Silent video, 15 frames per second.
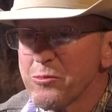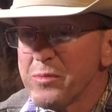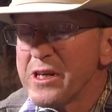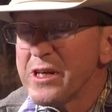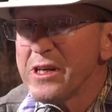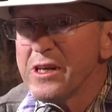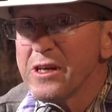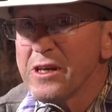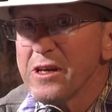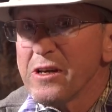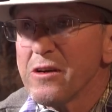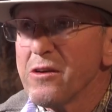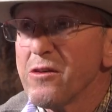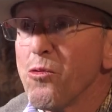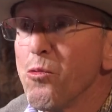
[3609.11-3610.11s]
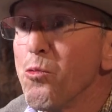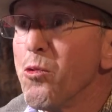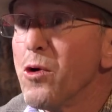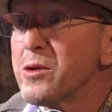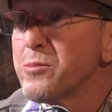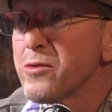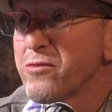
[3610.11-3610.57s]
would be
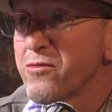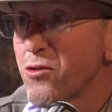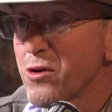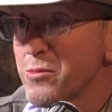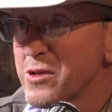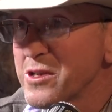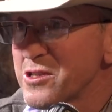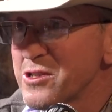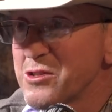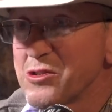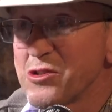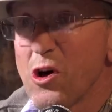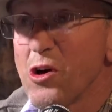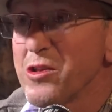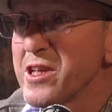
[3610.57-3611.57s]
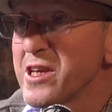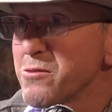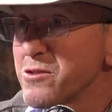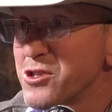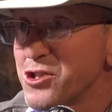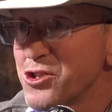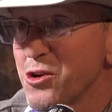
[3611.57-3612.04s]
one performance is all they
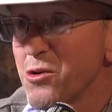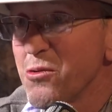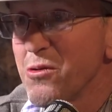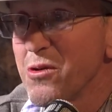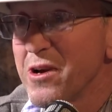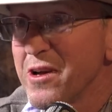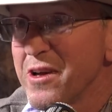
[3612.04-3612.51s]
would show.